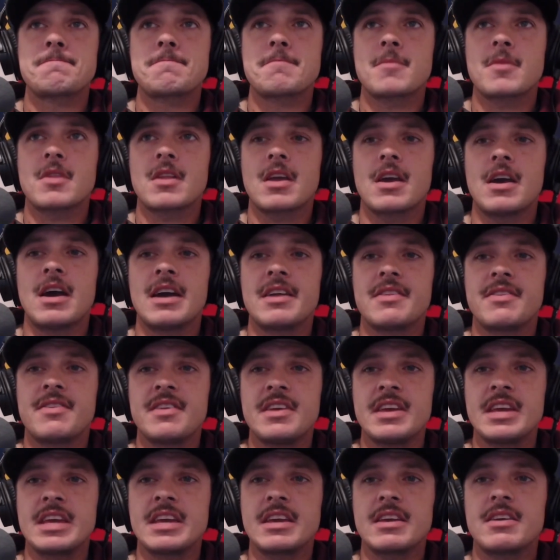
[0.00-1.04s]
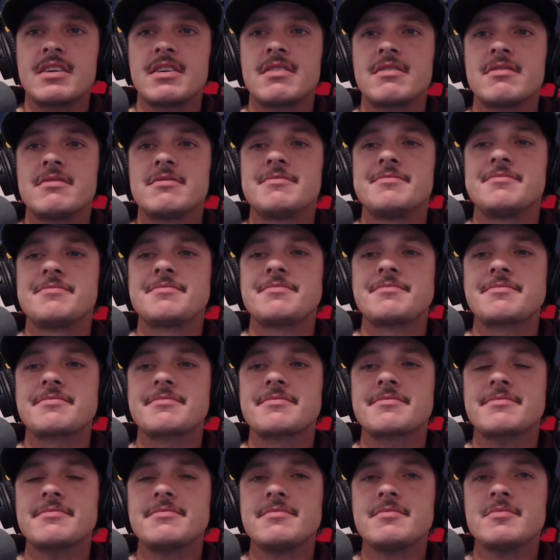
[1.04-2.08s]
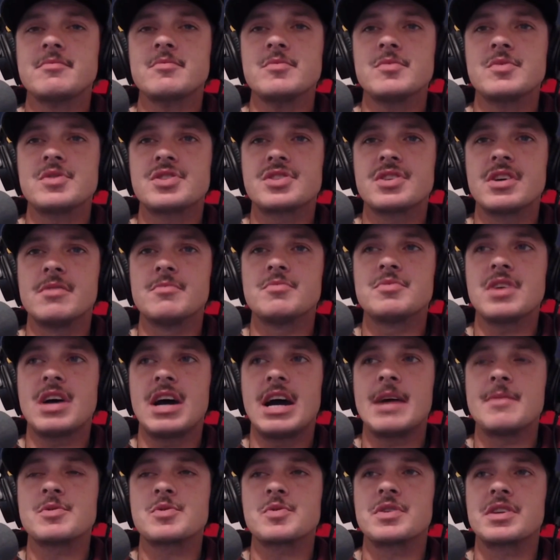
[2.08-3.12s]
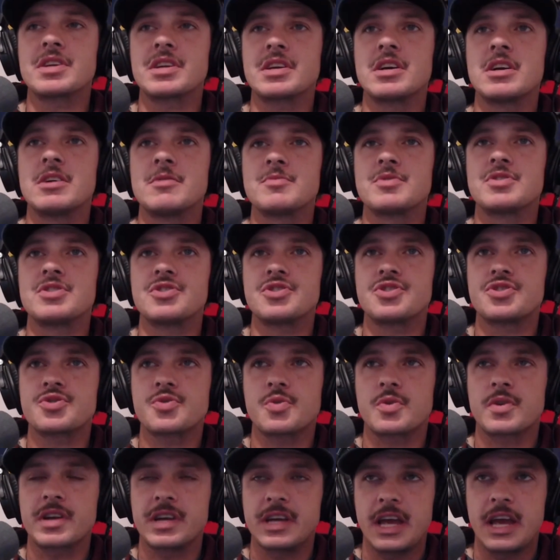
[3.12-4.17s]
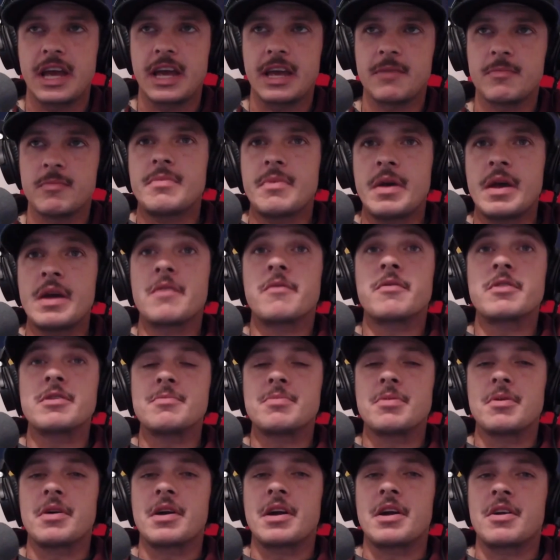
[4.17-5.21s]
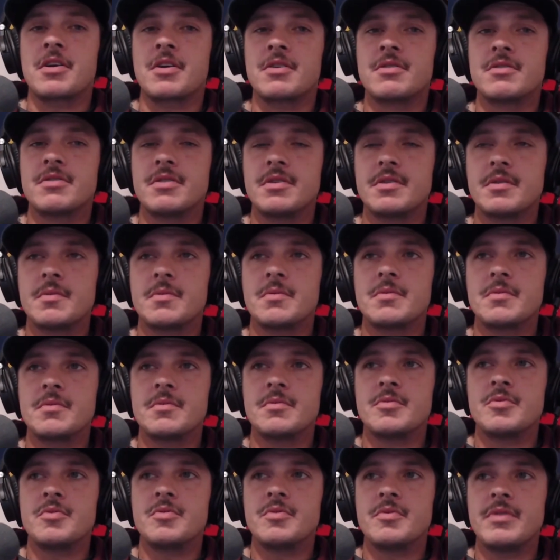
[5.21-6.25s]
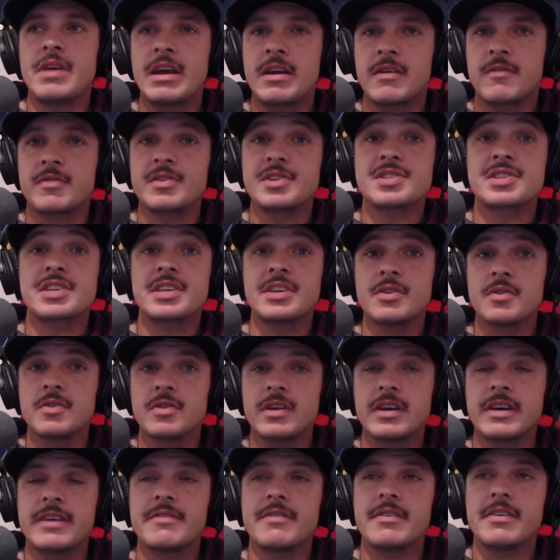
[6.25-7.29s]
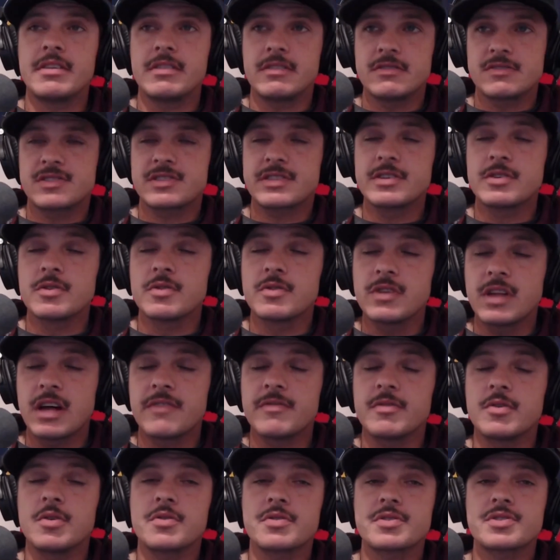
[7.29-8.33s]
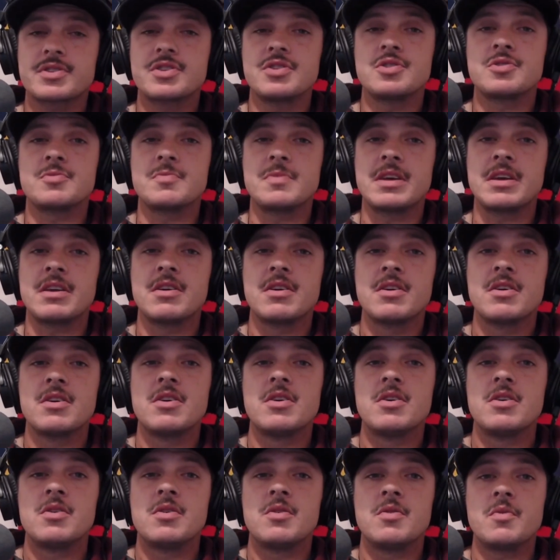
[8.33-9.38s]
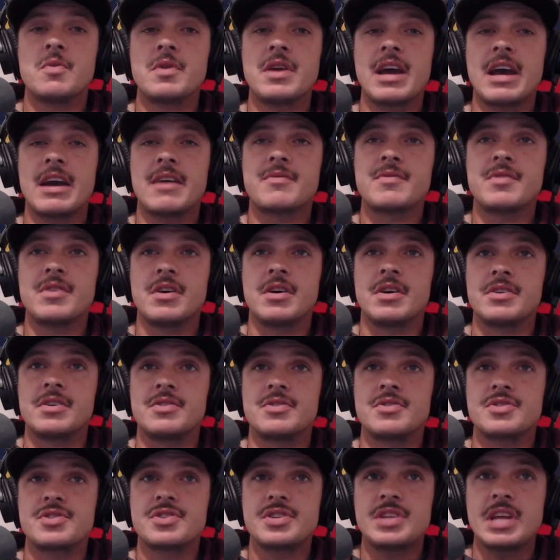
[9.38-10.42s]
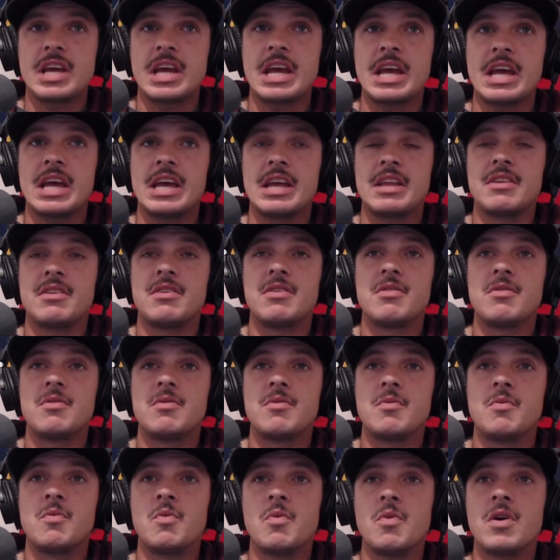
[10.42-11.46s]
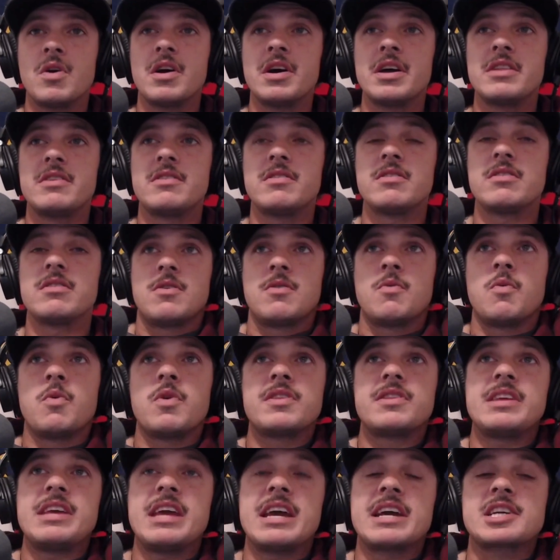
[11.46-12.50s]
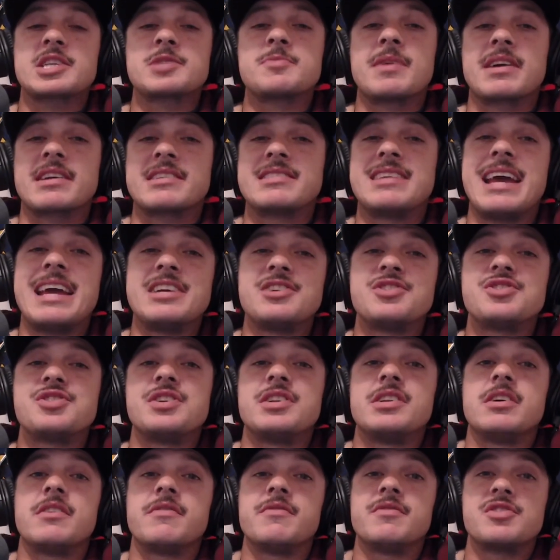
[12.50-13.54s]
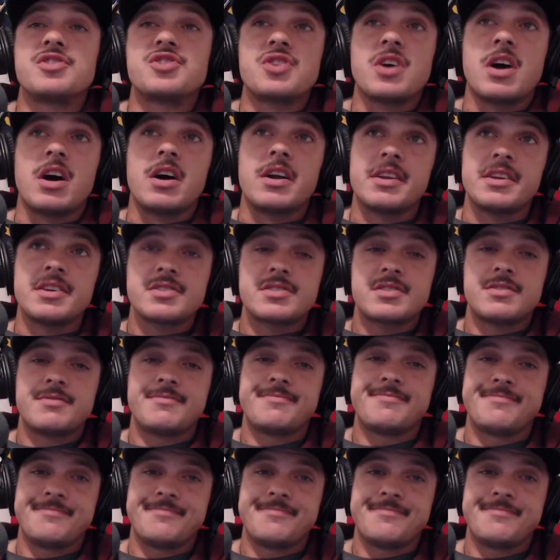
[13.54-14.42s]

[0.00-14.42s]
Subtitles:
I think sometimes when it comes to short game, every player, every skill level, we have to understand what the expectation of the shot is.